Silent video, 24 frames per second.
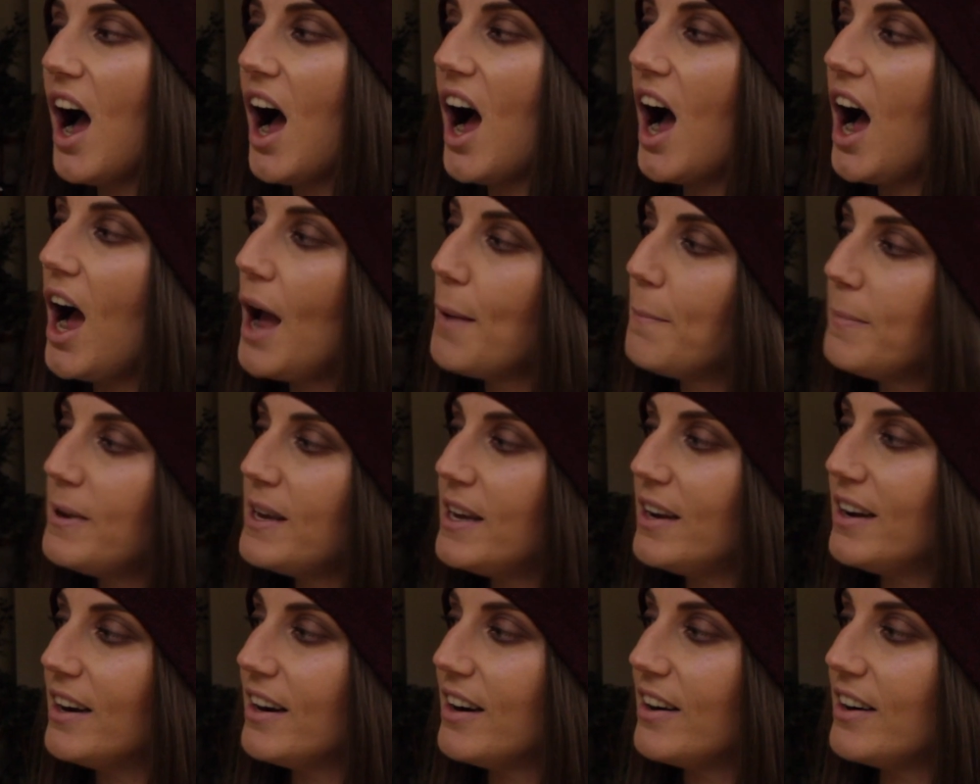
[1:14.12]
I'm
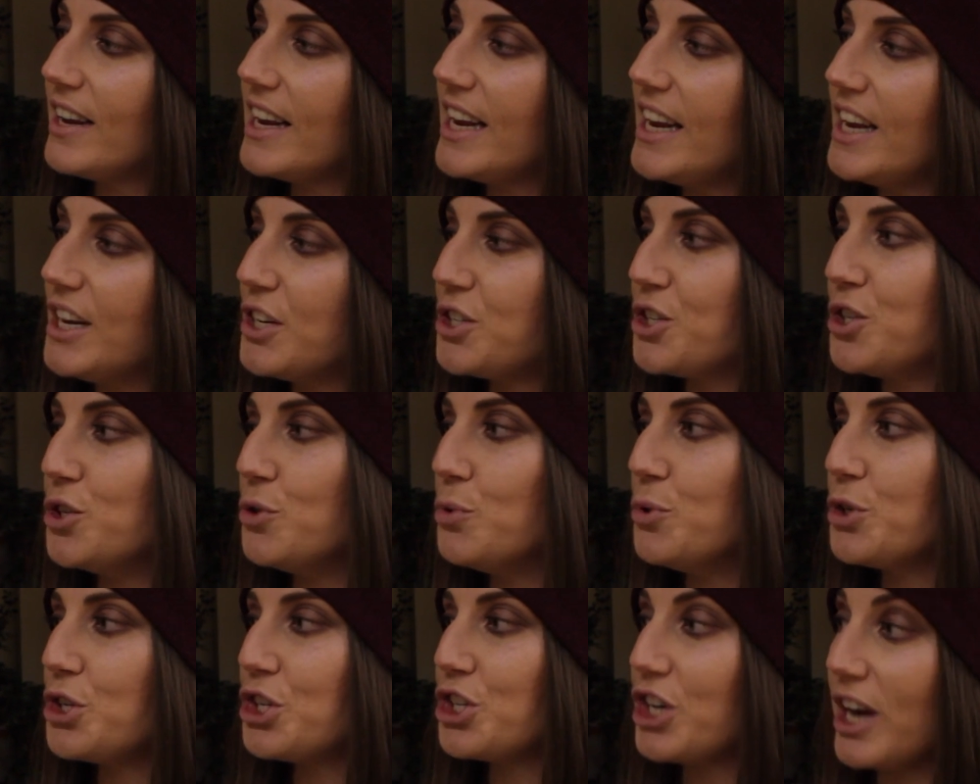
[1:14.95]
here to
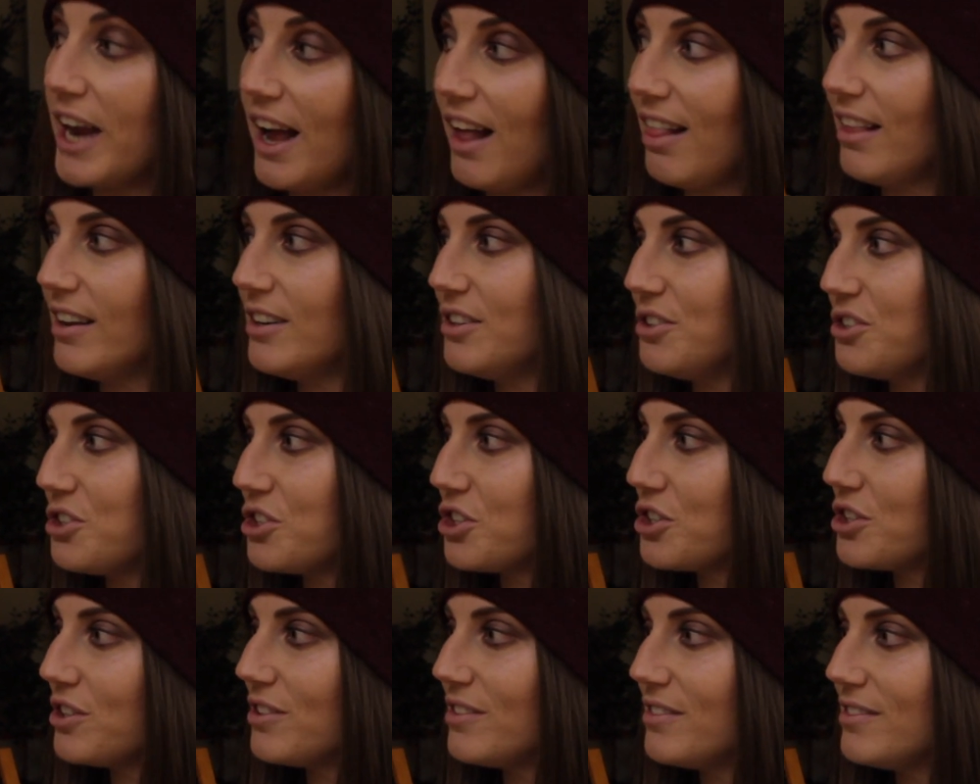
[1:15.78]
issue a
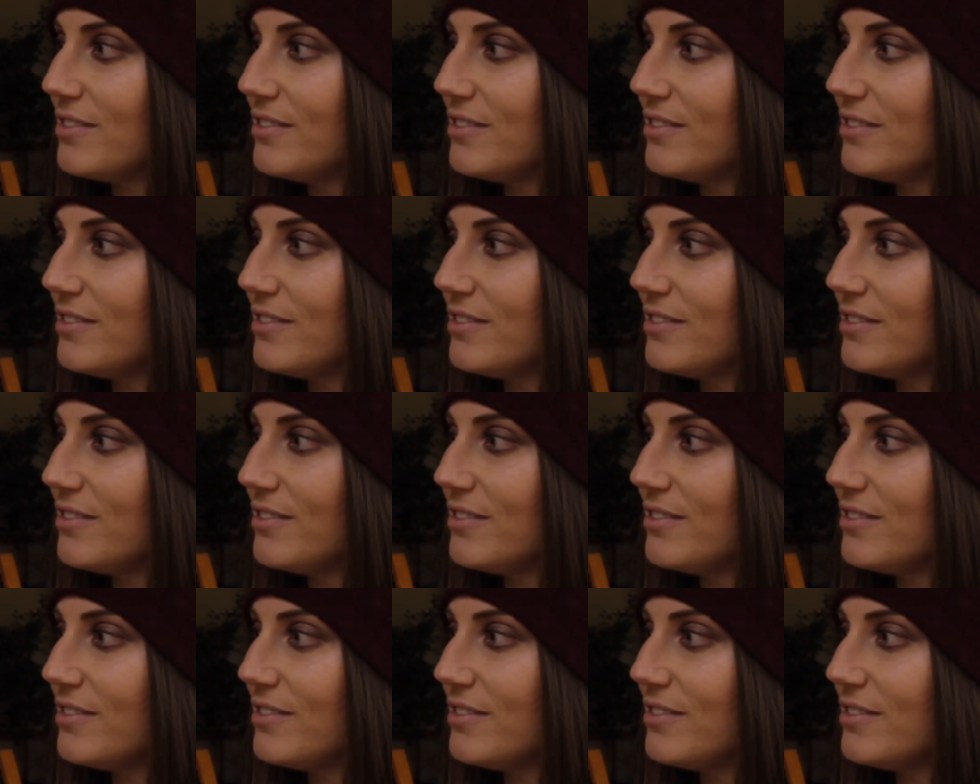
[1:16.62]
challenge.